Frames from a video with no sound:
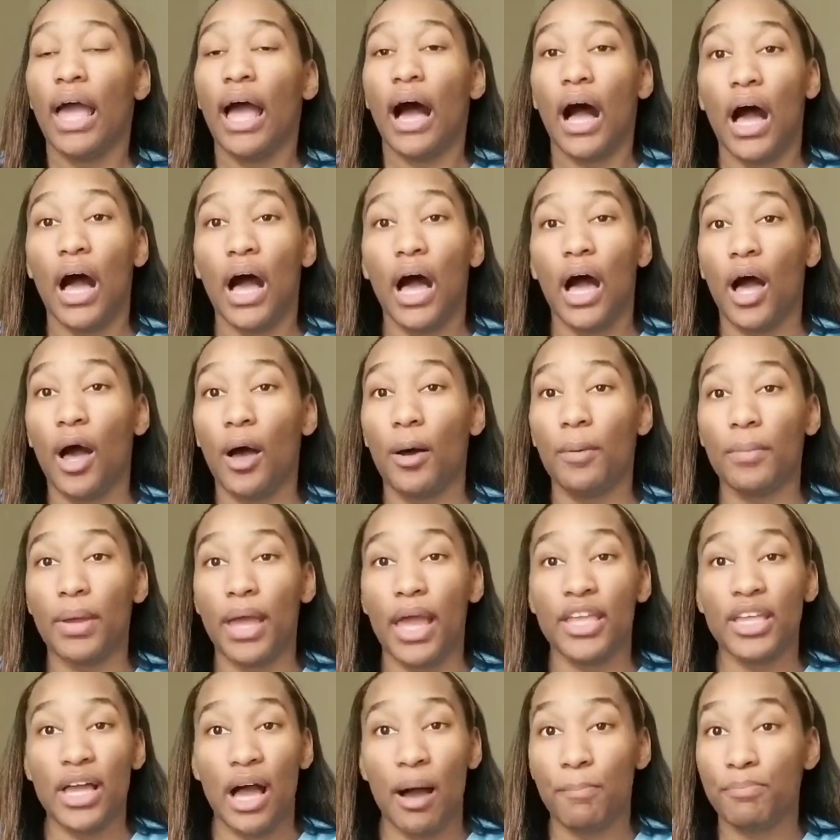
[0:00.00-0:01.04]
Um, and
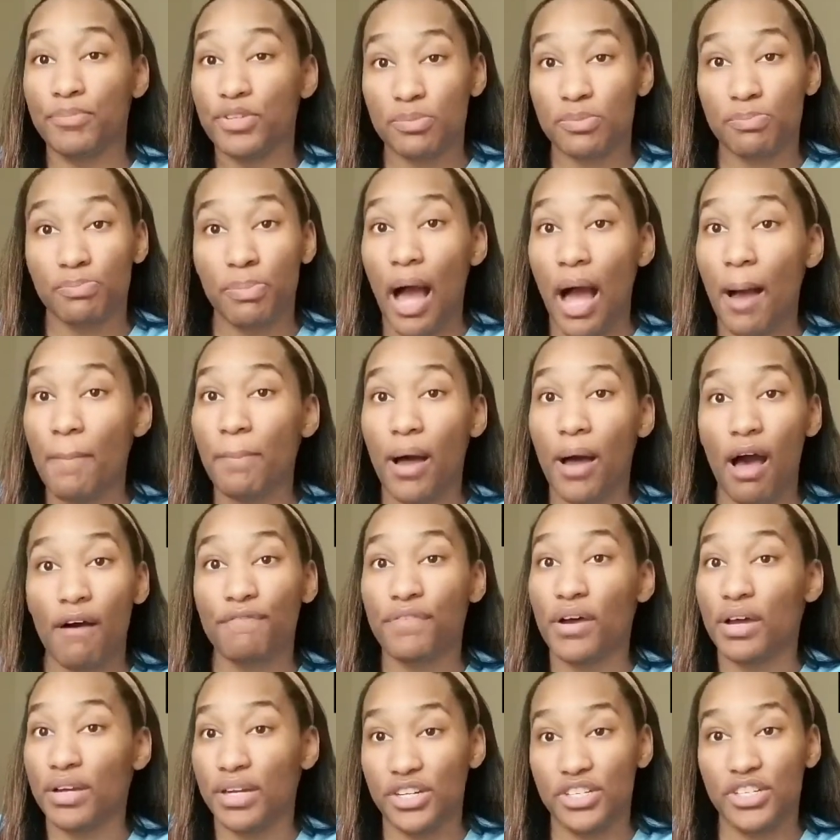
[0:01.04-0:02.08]
y'all just pop off
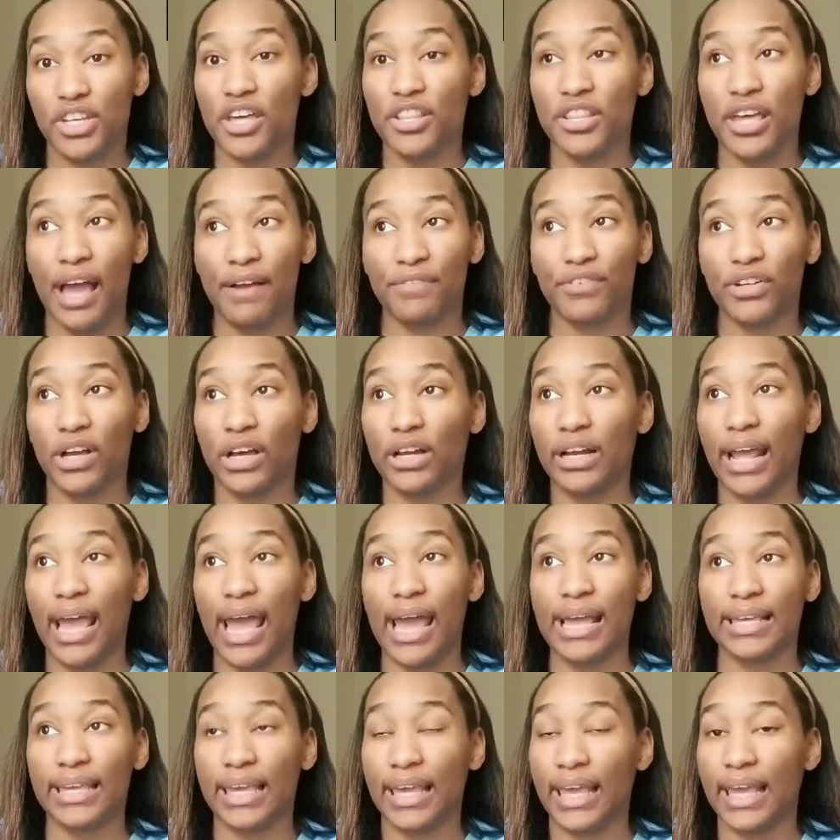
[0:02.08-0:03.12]
on each other after y'all done
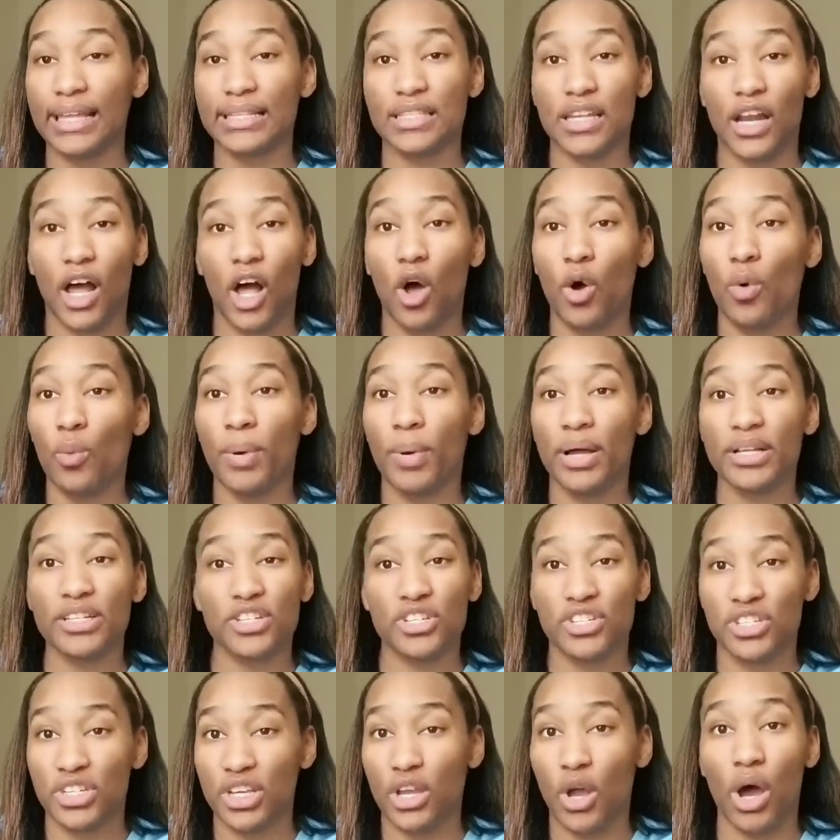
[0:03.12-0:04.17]
had kids and a whole bunch of
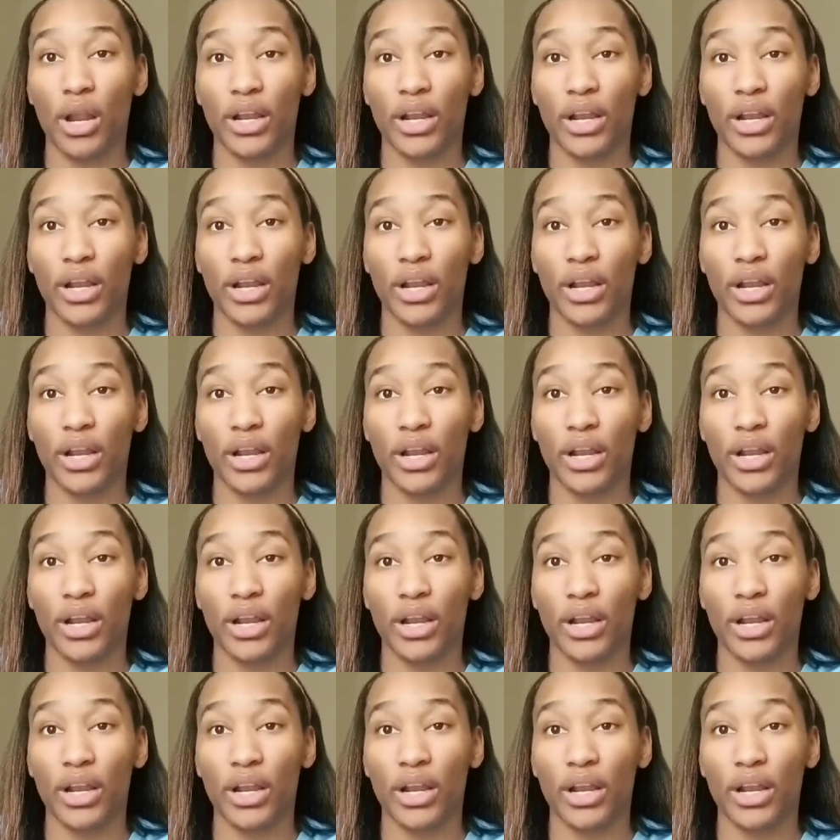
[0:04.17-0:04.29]
shit going on